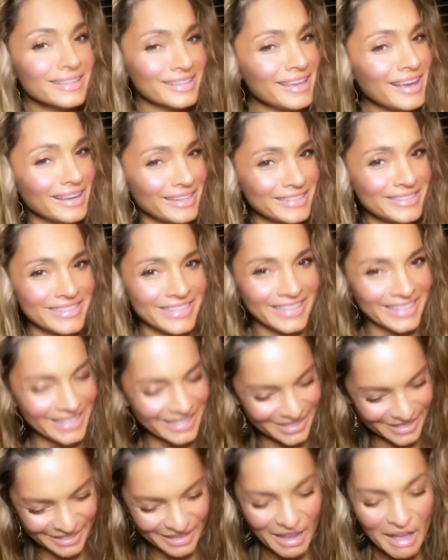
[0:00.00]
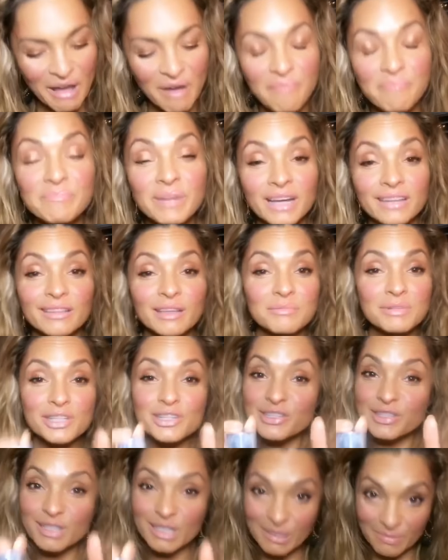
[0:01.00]
Yes, it is. But let me
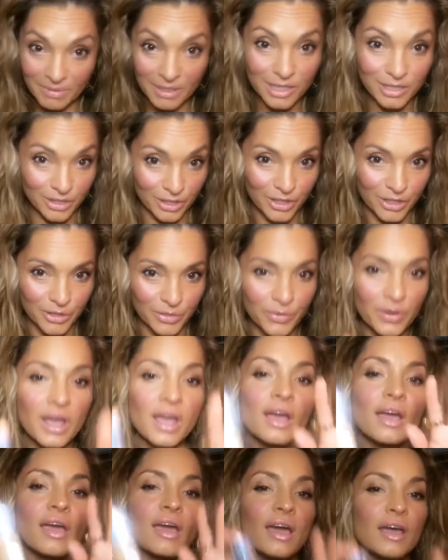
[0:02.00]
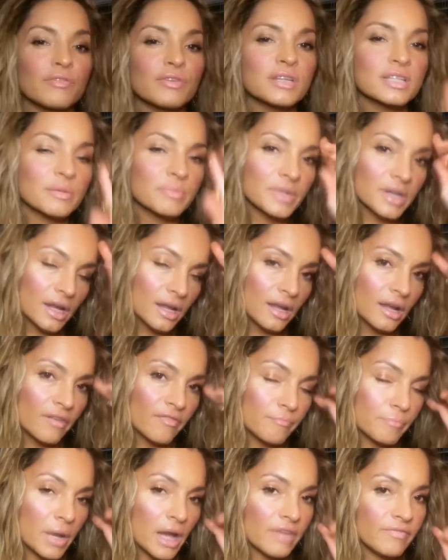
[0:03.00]
just explain to you. Every time that I
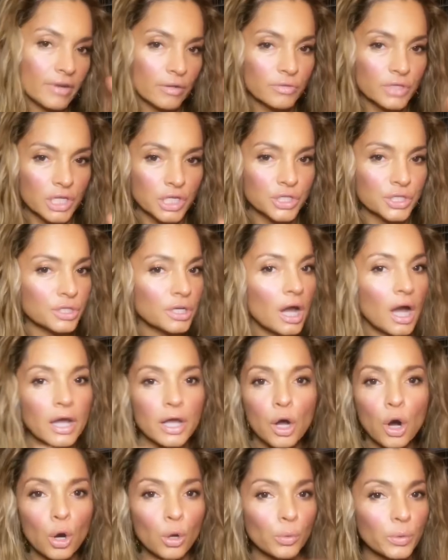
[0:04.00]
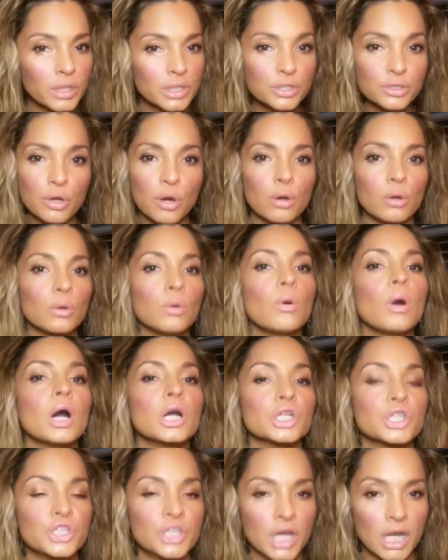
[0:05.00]
buy foundation, I always go
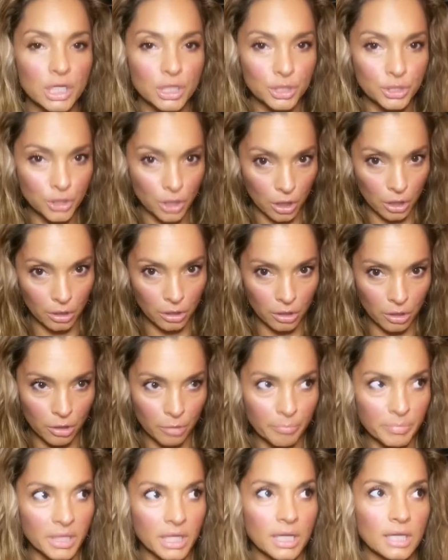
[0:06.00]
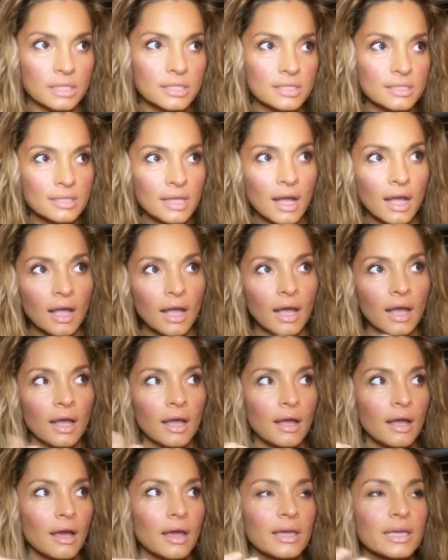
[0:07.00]
a shade darker because
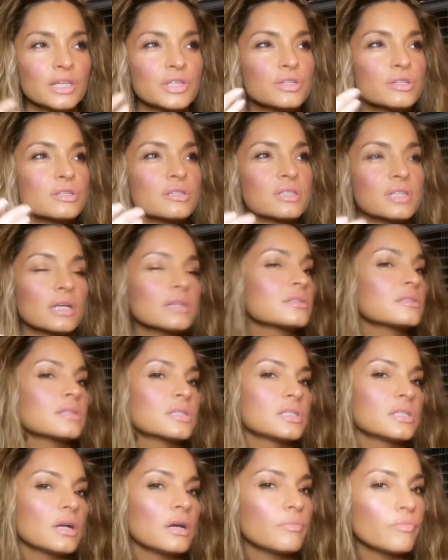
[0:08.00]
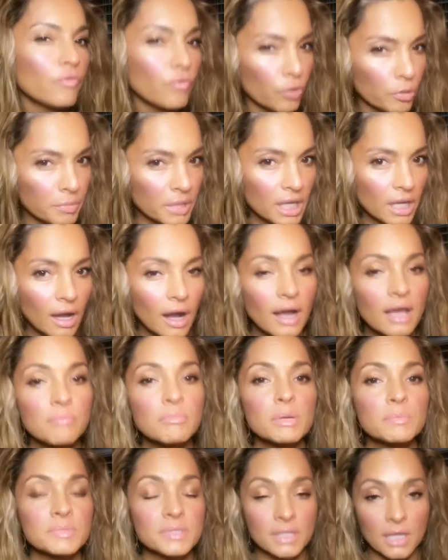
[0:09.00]
it just does the job for me.
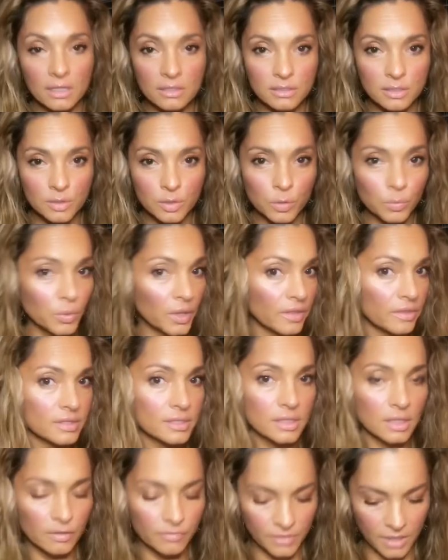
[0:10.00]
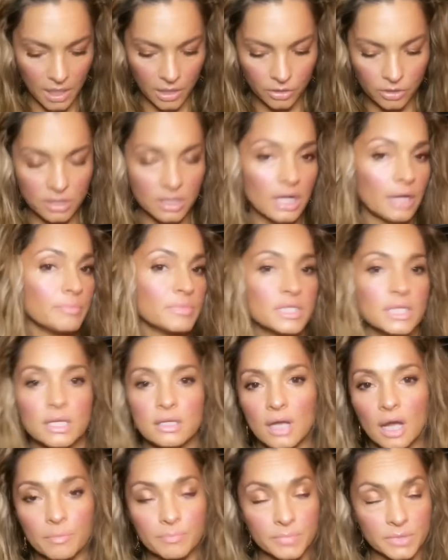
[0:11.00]
I'm obsessed with self-tanners and I'm
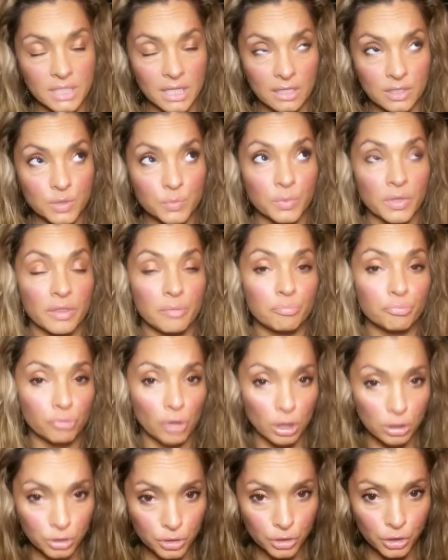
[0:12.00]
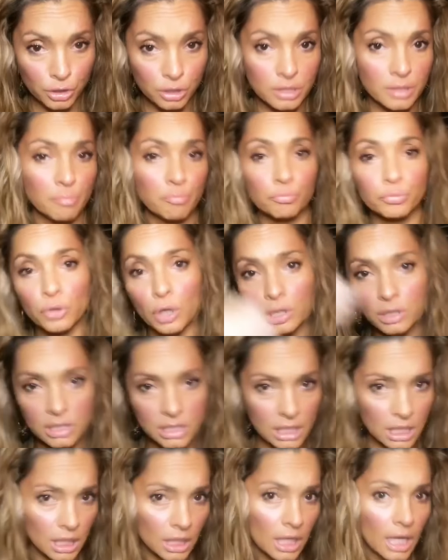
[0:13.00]
obsessed with bronzers and
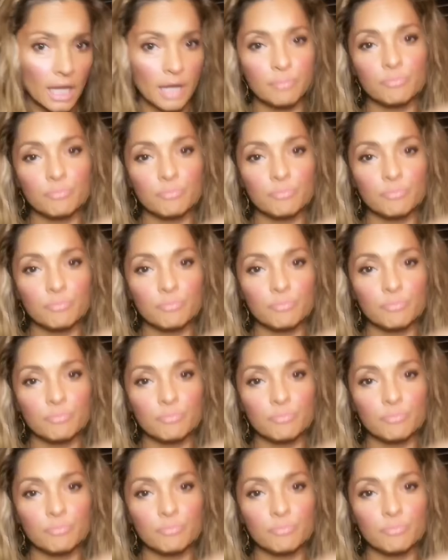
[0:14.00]
bronzing.